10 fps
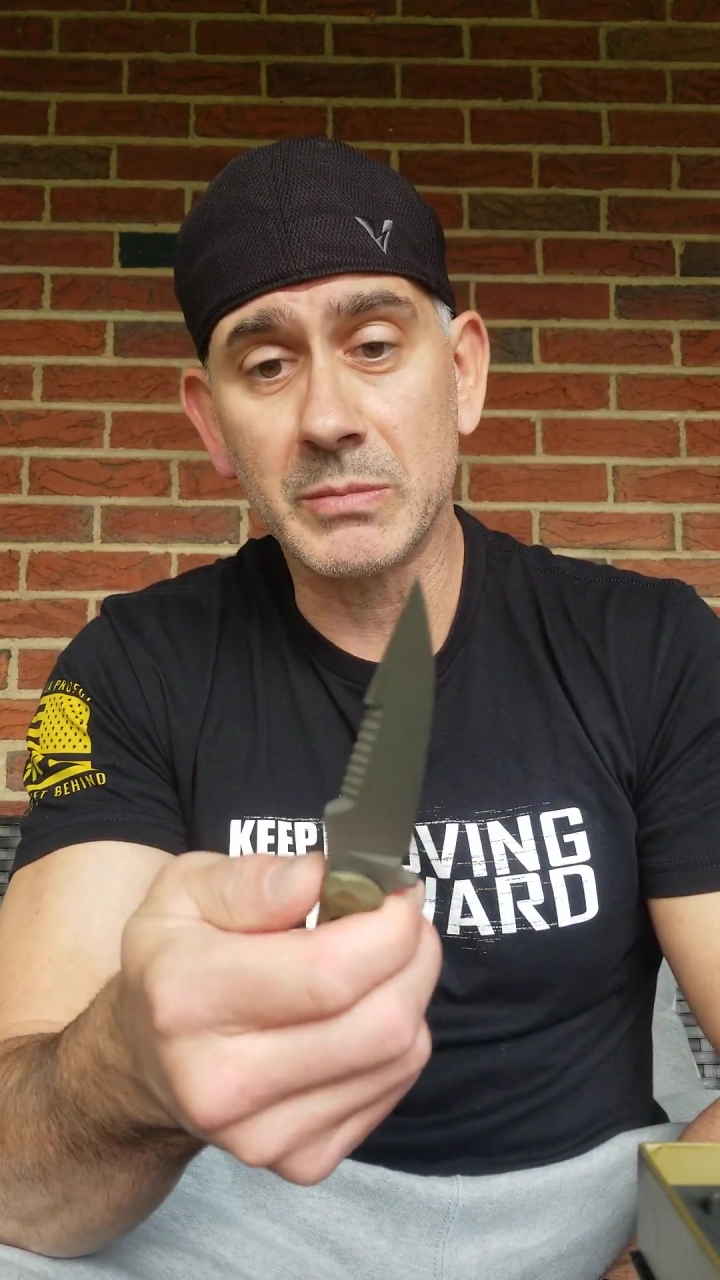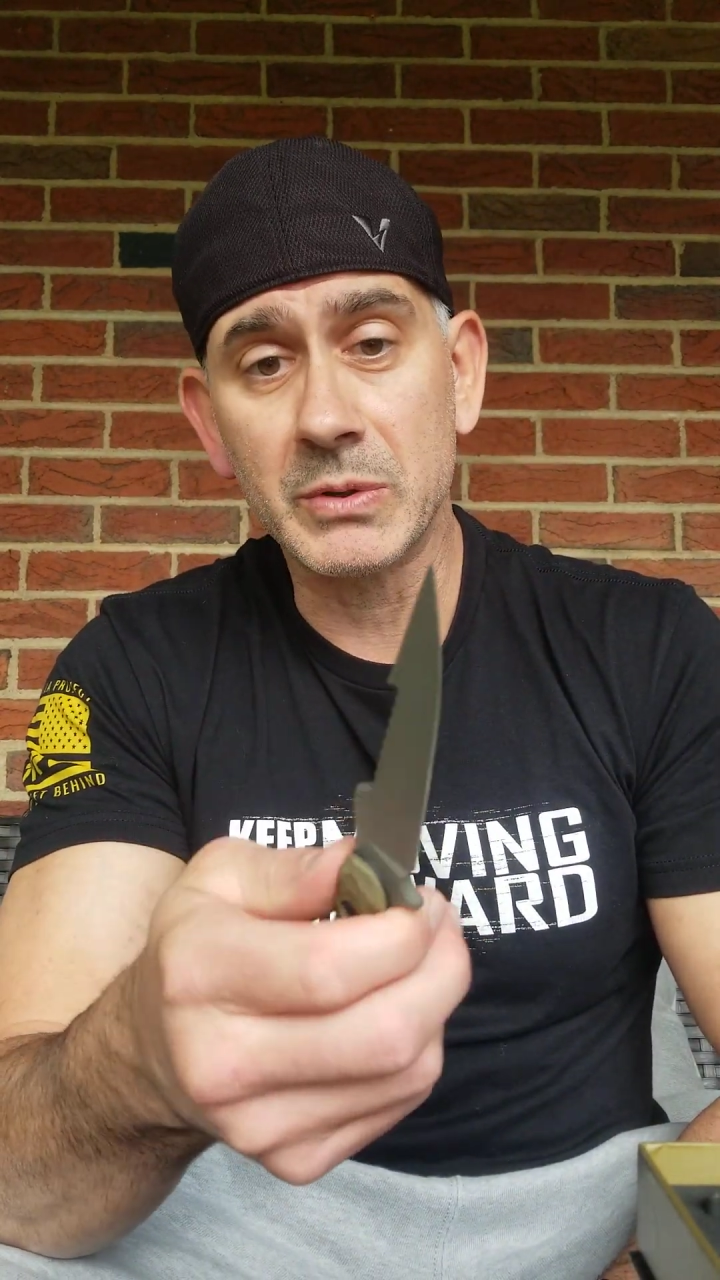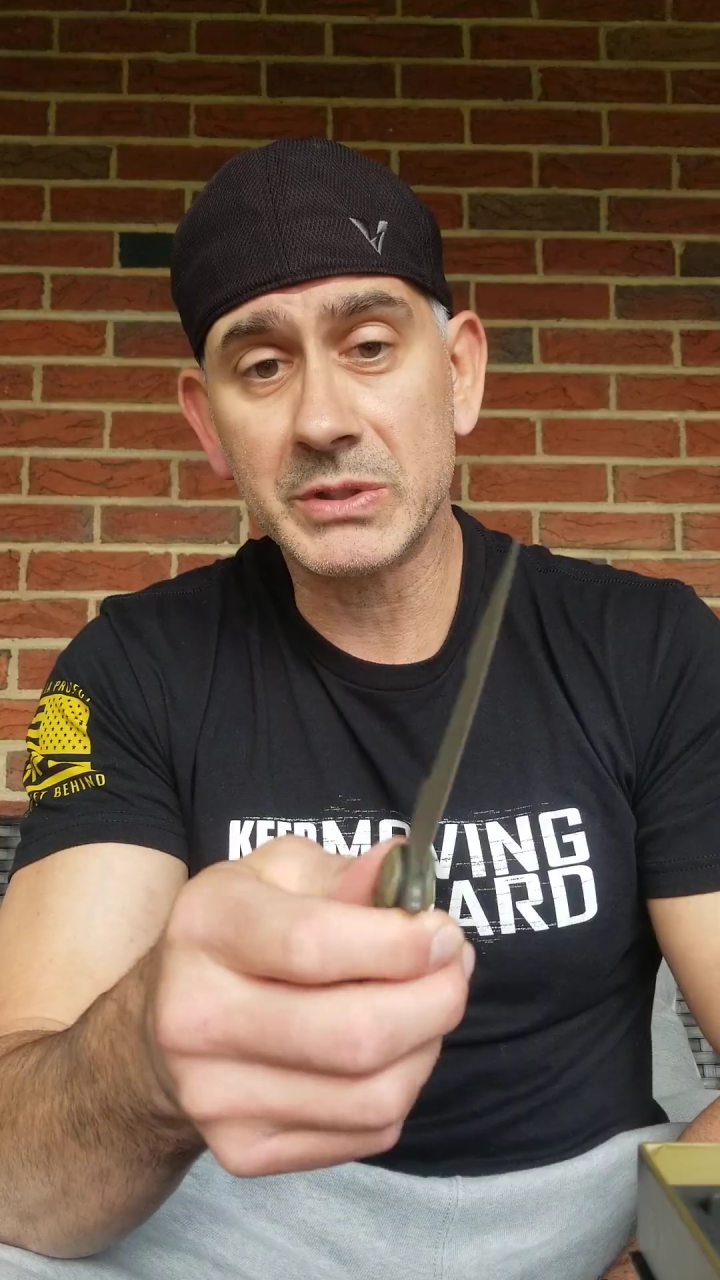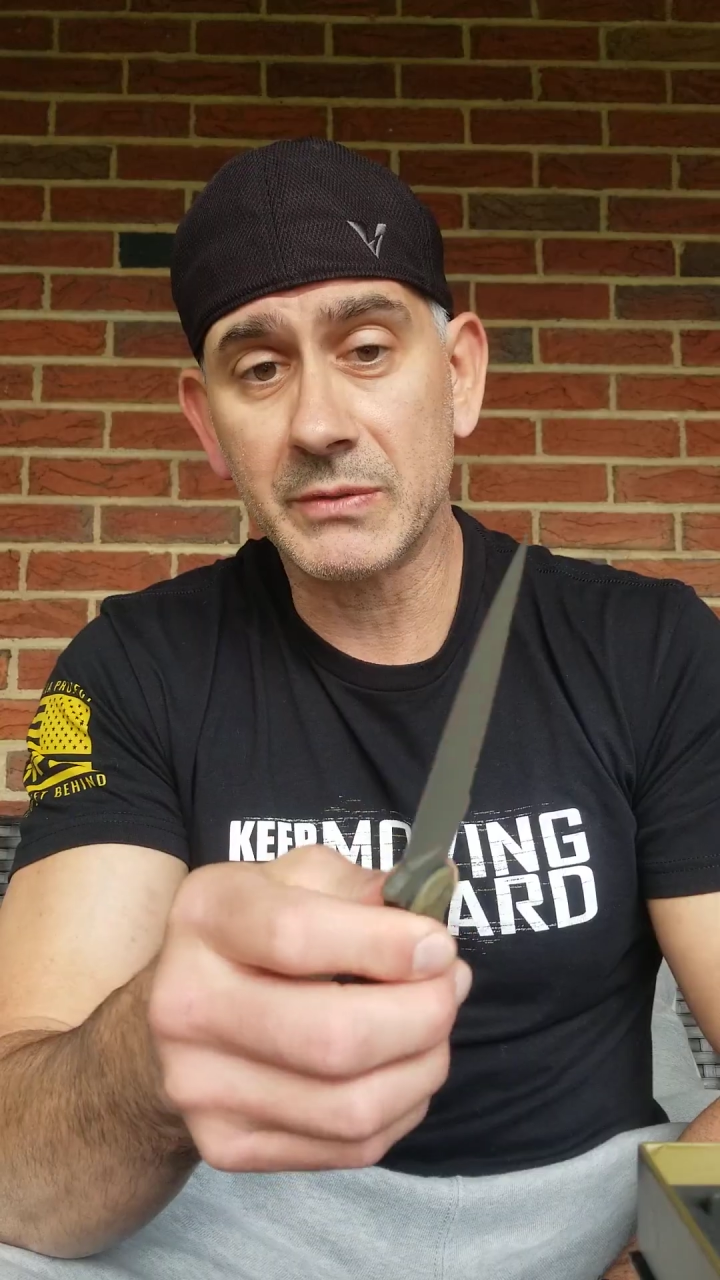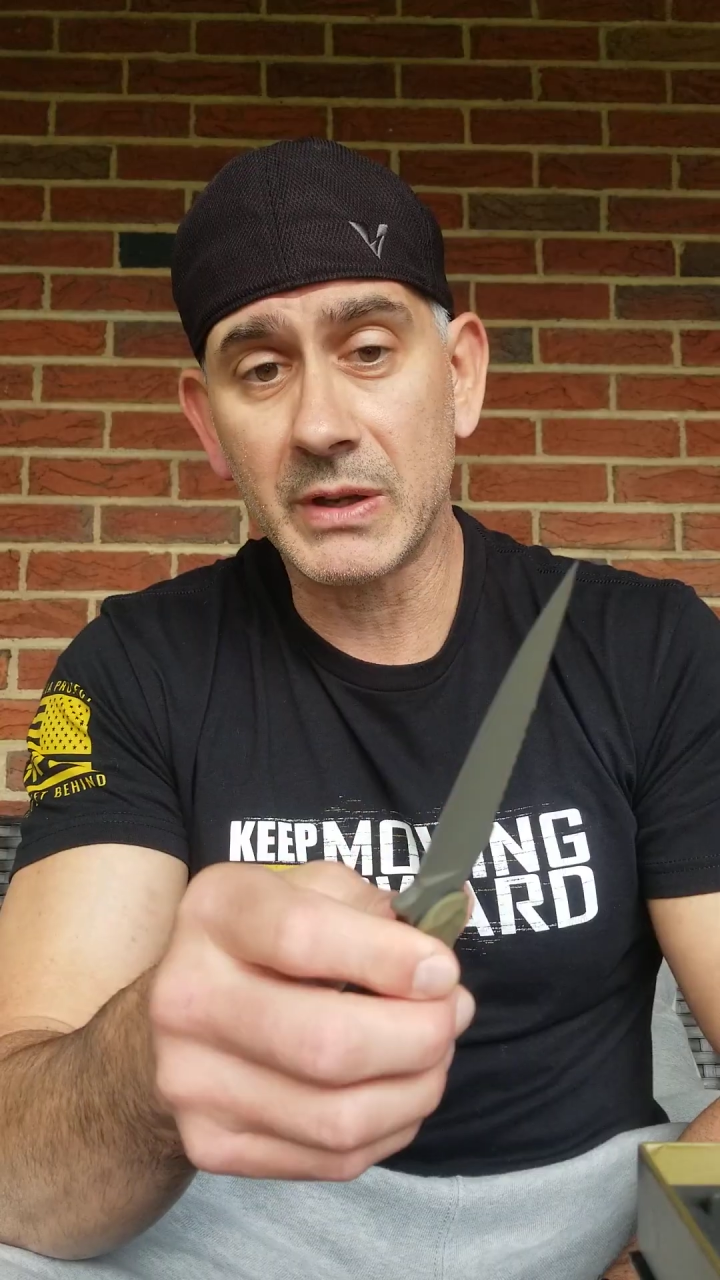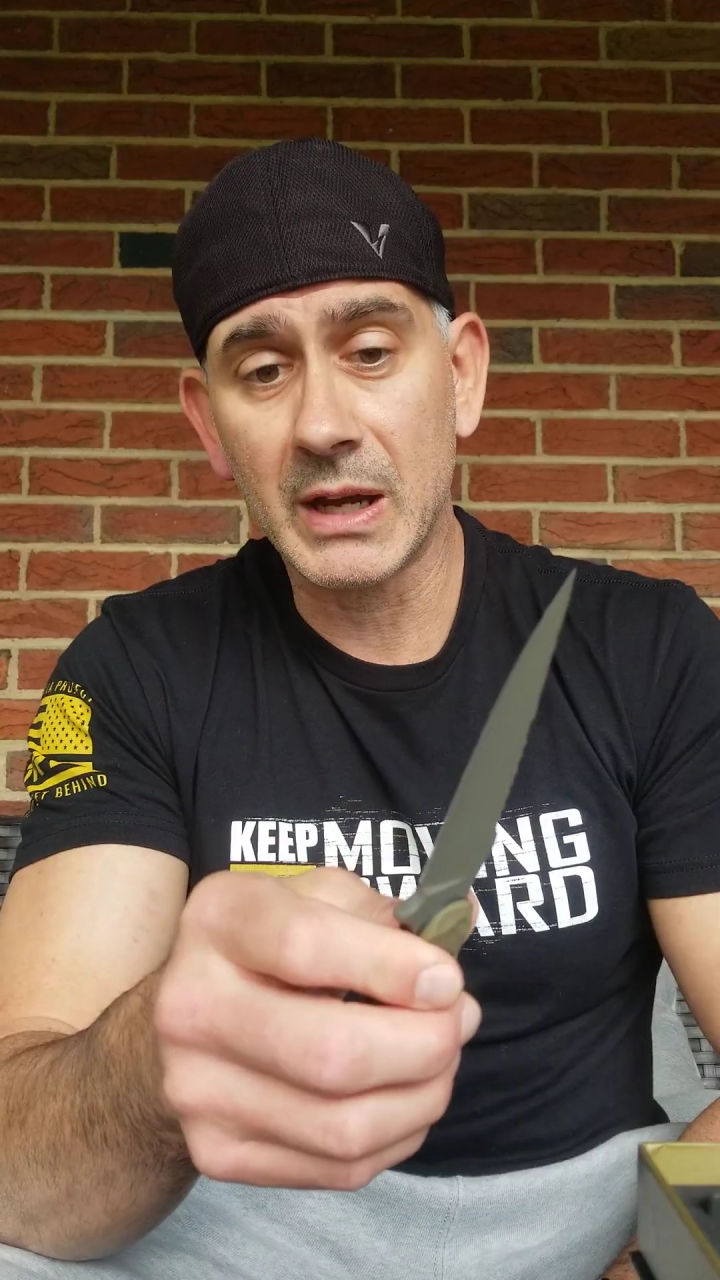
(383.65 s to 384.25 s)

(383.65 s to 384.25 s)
bush if you